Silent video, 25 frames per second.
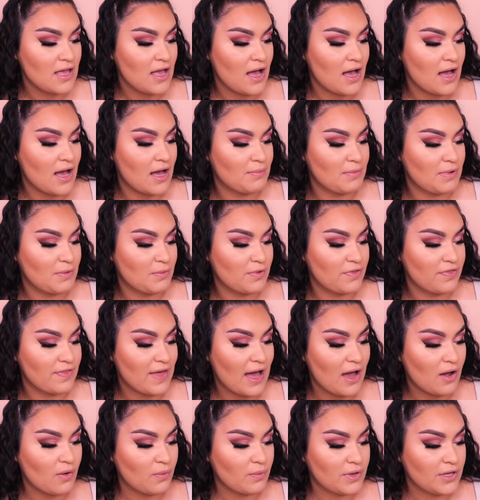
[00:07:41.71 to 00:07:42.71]
And with
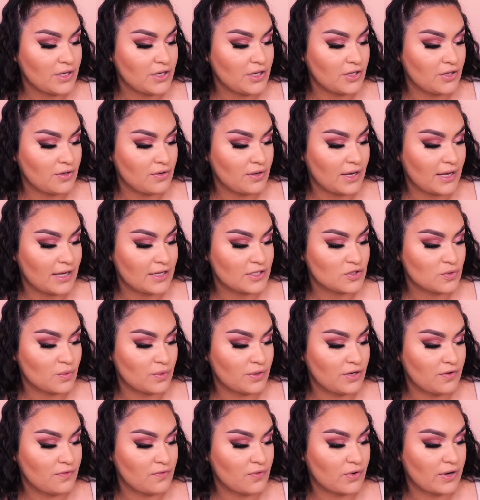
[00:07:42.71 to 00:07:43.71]
that one, you get
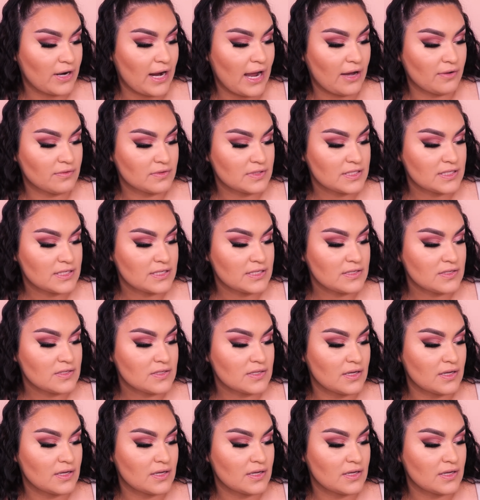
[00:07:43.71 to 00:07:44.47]
24 ounces.